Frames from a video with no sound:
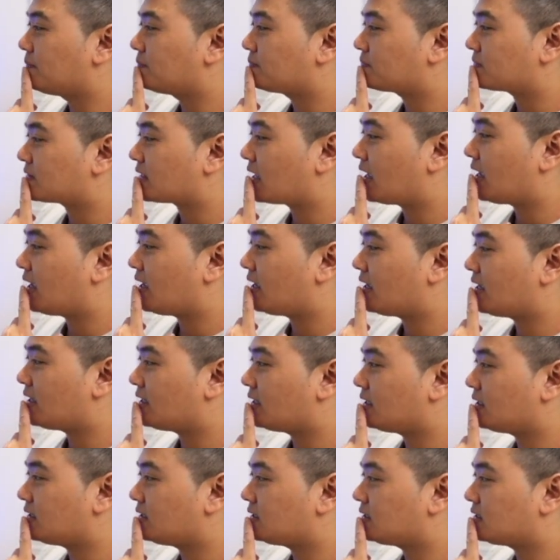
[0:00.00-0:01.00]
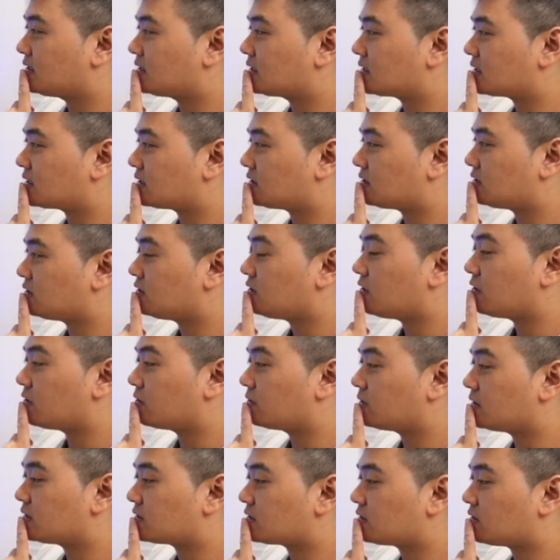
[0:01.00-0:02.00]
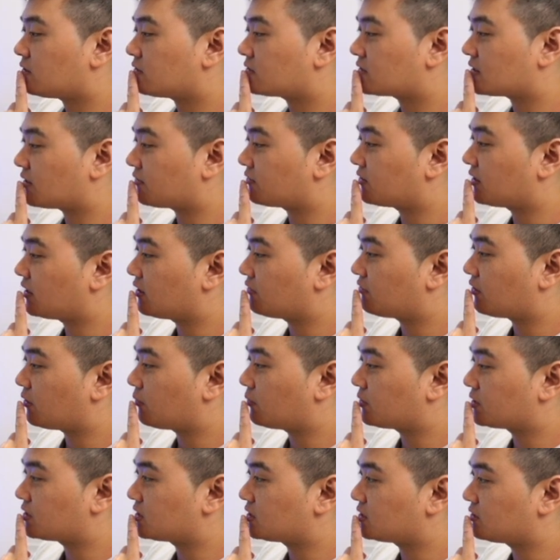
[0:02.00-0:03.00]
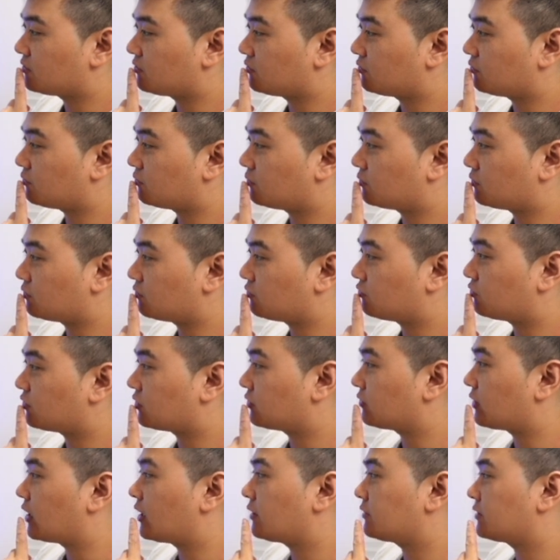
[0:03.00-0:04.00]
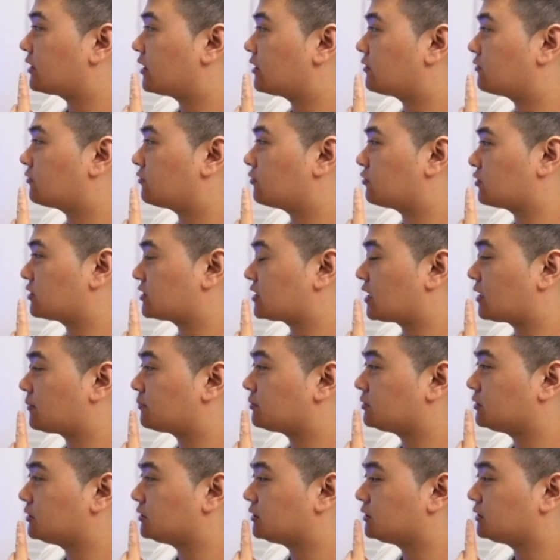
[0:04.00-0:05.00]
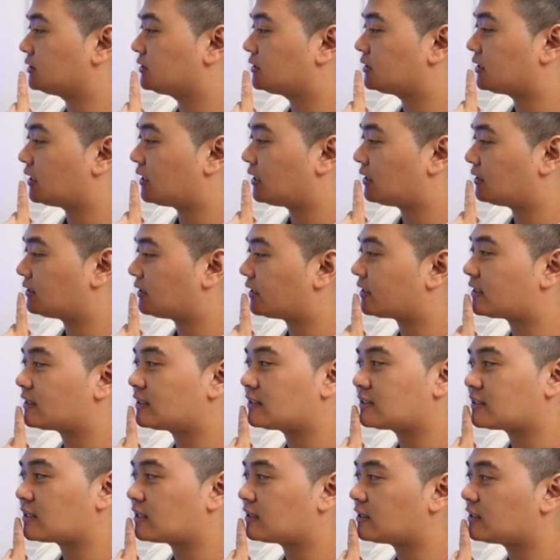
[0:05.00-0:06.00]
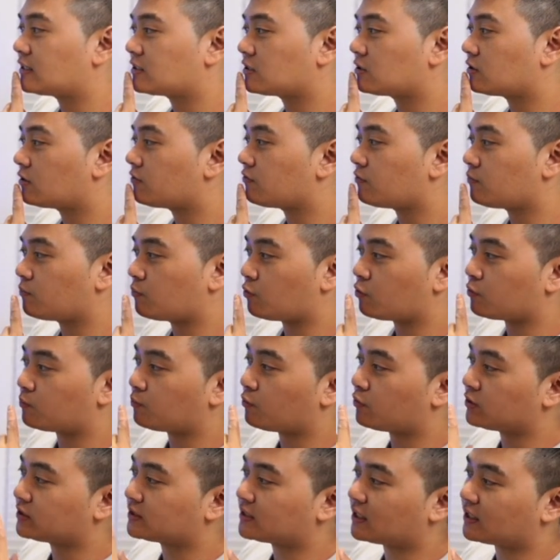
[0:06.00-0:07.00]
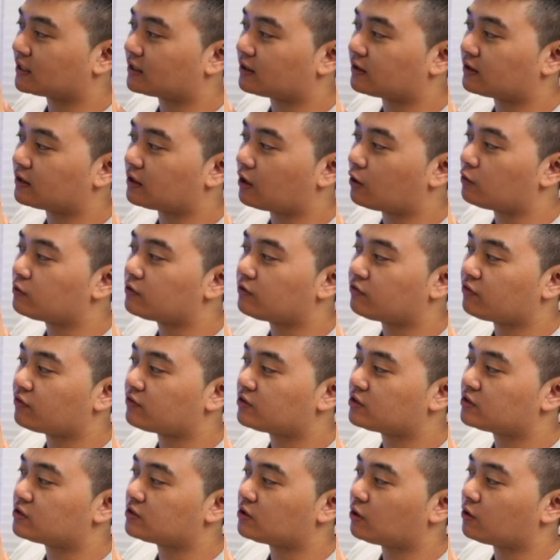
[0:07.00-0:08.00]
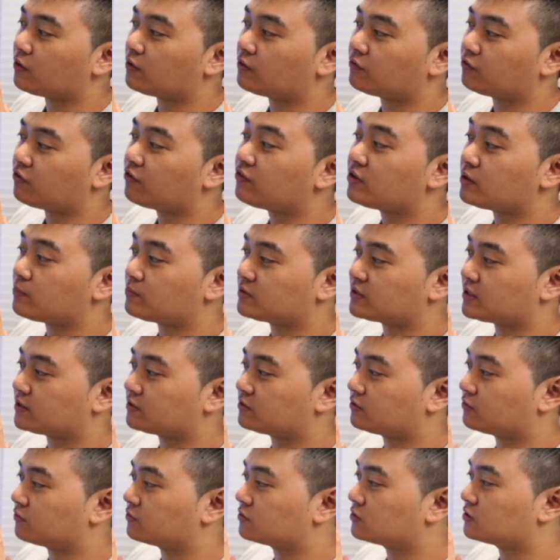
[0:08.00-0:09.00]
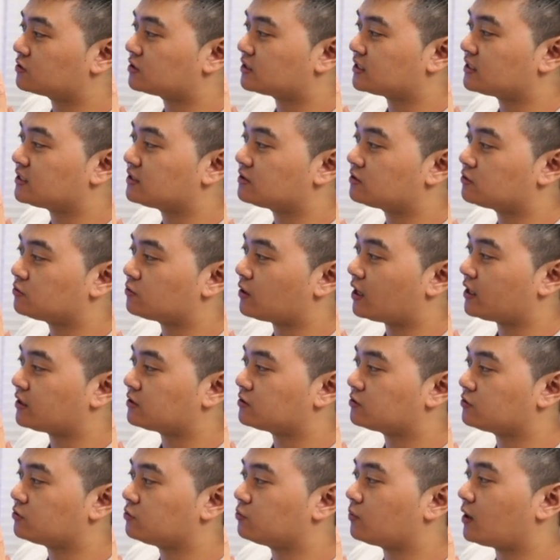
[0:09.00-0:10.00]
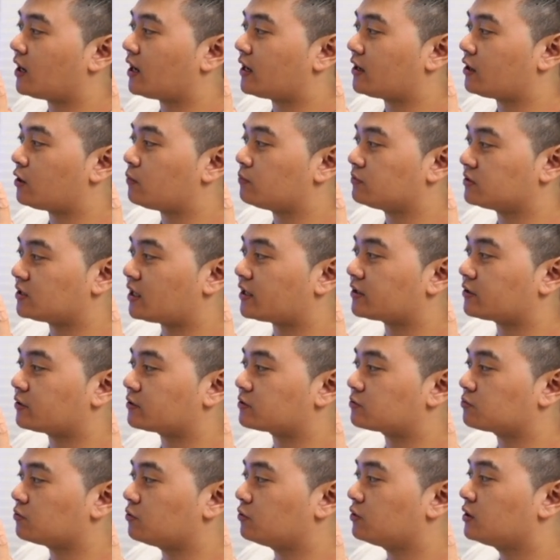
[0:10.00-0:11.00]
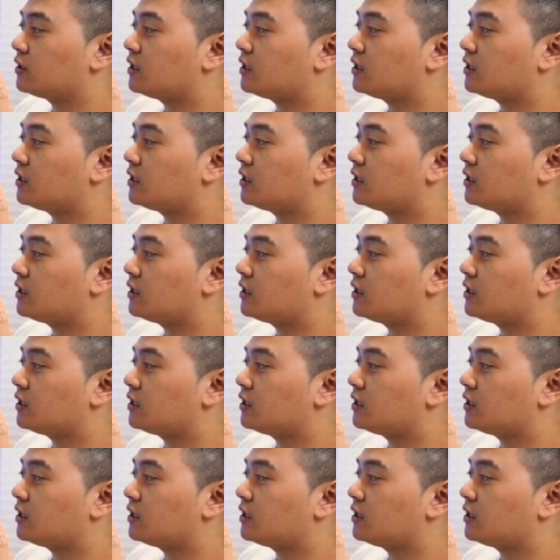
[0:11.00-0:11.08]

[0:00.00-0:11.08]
And you know, there's a lot of stuff there. If I wanted to figure out that, for example, like there's a lot of important points, like only 50% of C2A2Y homozygotes will